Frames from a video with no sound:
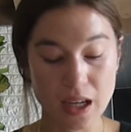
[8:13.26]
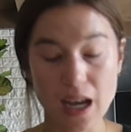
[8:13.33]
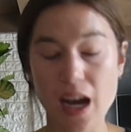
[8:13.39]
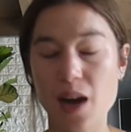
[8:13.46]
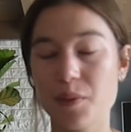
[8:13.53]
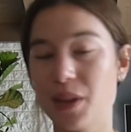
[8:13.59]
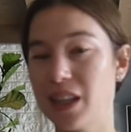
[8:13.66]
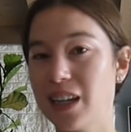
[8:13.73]

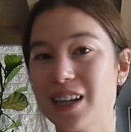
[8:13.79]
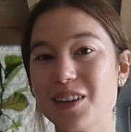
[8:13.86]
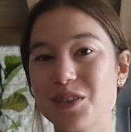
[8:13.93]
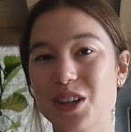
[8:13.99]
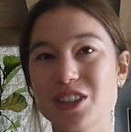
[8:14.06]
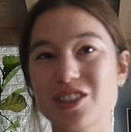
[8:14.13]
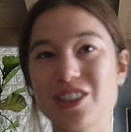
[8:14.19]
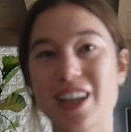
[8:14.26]
And then a
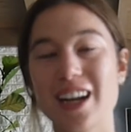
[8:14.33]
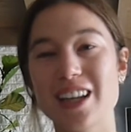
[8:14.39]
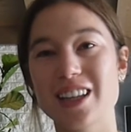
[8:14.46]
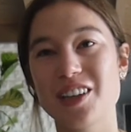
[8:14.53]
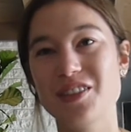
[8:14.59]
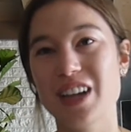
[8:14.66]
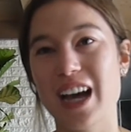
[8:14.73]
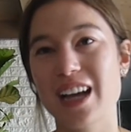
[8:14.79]
question that I
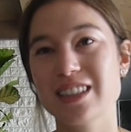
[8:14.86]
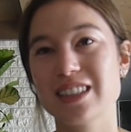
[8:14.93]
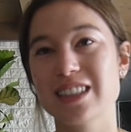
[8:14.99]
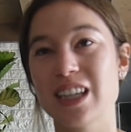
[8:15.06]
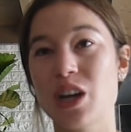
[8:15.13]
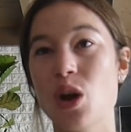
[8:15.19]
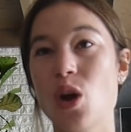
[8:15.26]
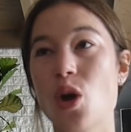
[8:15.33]
love to ask is
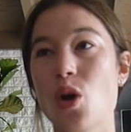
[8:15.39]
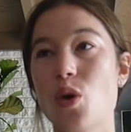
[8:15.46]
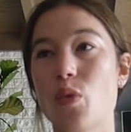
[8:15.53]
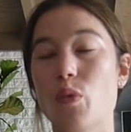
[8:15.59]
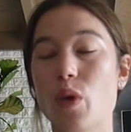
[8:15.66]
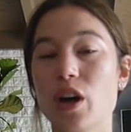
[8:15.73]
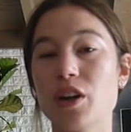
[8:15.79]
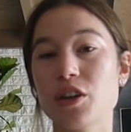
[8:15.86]
like,
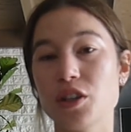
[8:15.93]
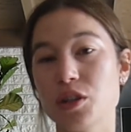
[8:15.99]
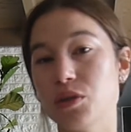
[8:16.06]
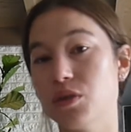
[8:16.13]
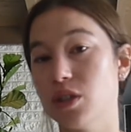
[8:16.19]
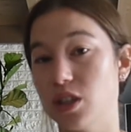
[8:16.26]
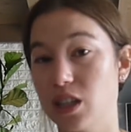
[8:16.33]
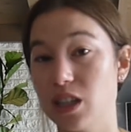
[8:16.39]
what are you
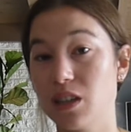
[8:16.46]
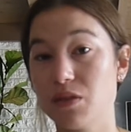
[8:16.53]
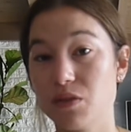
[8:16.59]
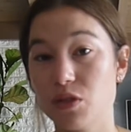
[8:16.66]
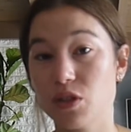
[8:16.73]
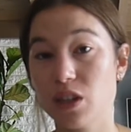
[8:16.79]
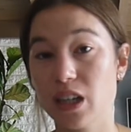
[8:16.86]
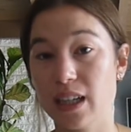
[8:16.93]
looking
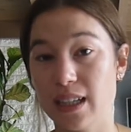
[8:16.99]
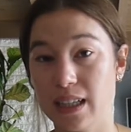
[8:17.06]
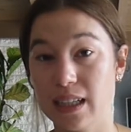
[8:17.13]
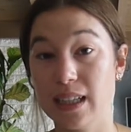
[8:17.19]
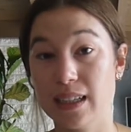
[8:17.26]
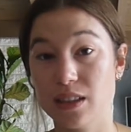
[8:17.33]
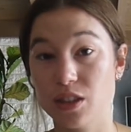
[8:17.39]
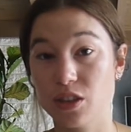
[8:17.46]
for in an
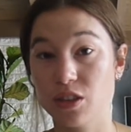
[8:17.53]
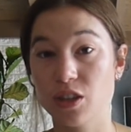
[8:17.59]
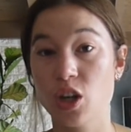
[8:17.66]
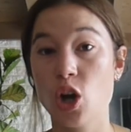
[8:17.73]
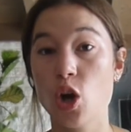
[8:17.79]
intern?